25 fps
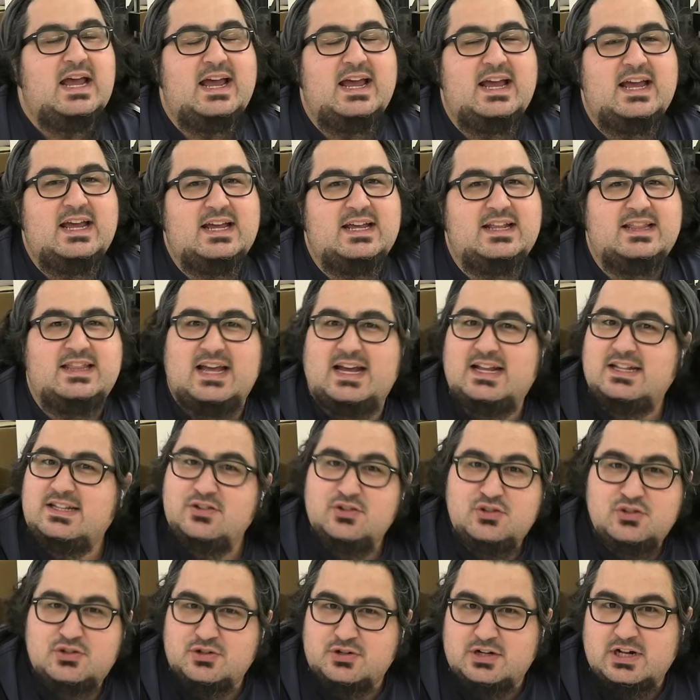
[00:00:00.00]
And that
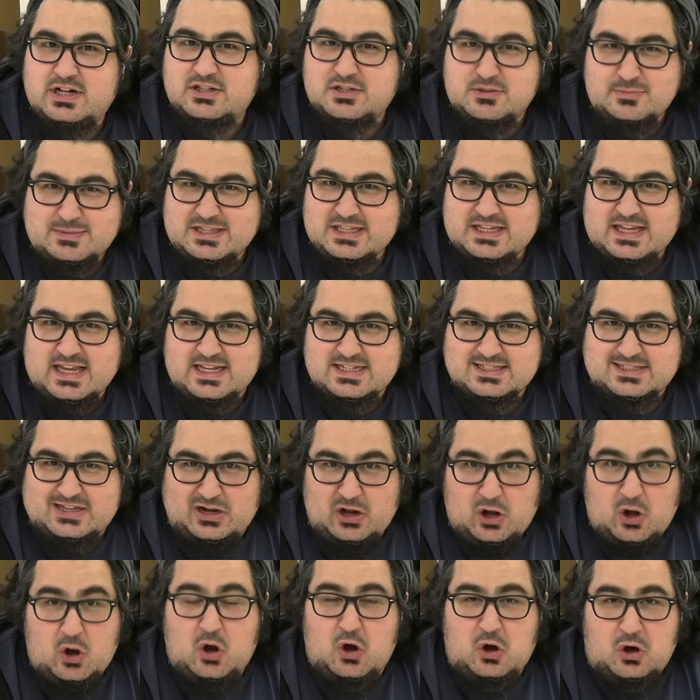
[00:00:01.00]
didn't turn out to be the case at
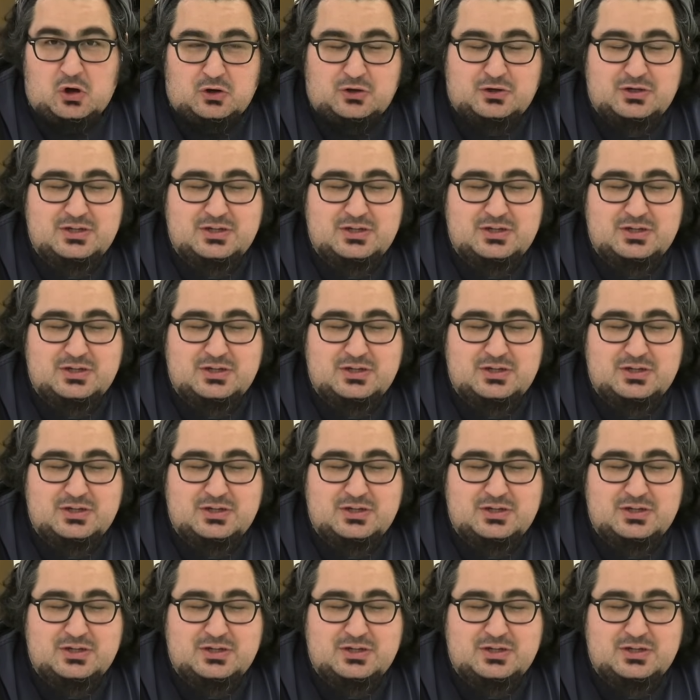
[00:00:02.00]
all.